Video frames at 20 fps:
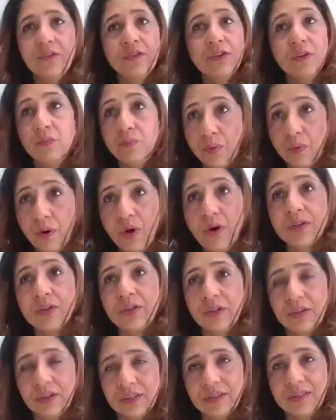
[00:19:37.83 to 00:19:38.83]
They could have
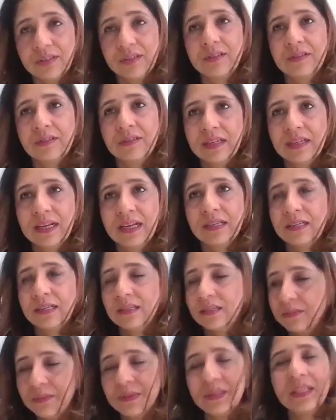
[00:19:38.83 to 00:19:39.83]
bought oxygen
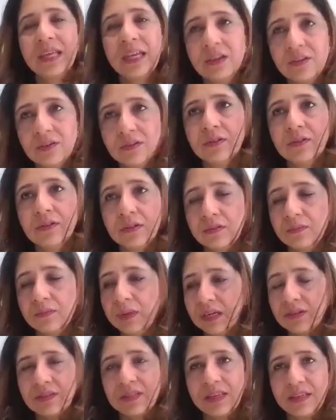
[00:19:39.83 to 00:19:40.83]
cylinders, but they couldn't
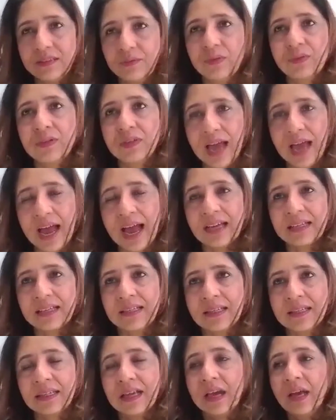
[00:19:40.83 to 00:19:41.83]
because there wasn't
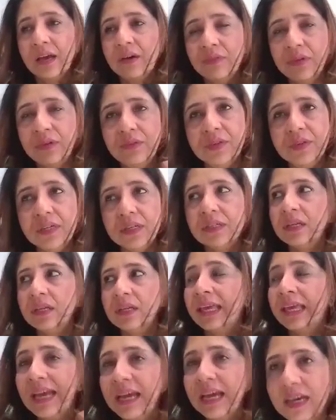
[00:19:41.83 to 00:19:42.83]
access. We weren't
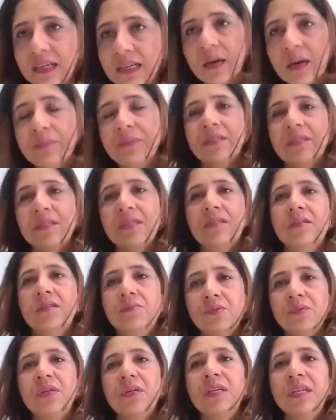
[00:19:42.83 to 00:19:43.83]
geared up. The systems
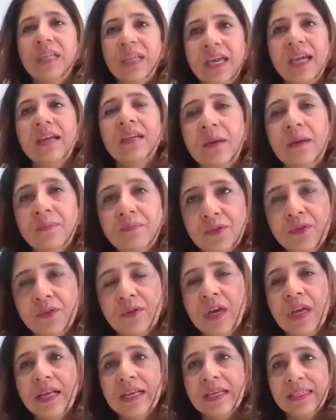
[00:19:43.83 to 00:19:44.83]
weren't geared up to
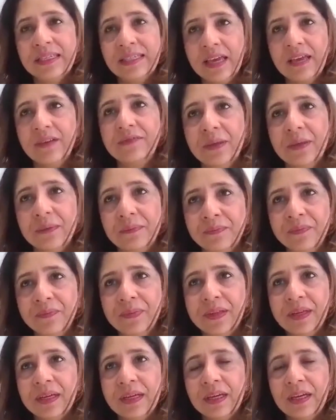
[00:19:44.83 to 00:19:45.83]
save them.
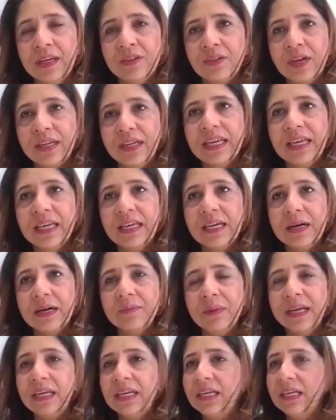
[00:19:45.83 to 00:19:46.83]
So I think
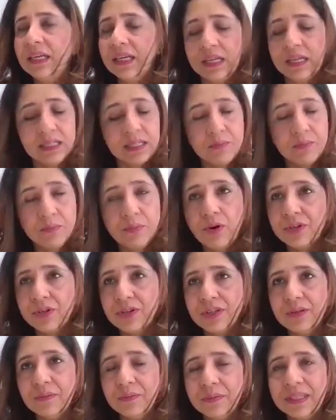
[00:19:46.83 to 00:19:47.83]
money is
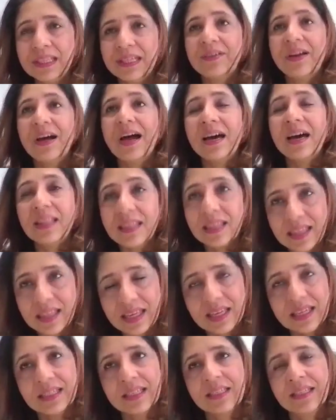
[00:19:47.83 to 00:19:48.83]
important, but there are other things
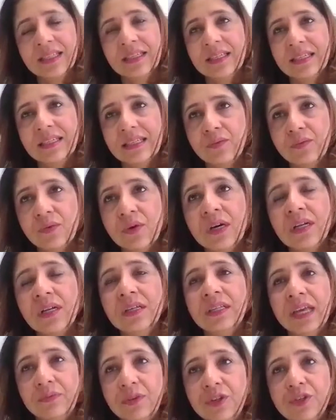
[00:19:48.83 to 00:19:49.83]
in this world that
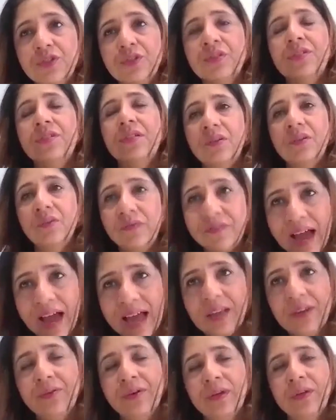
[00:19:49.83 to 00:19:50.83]
we should start
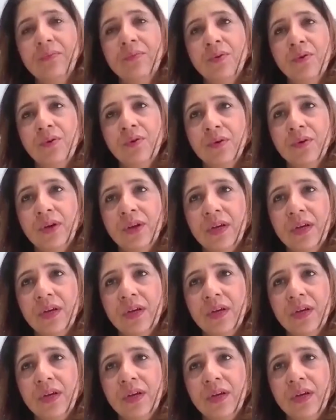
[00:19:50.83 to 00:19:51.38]
valuing more.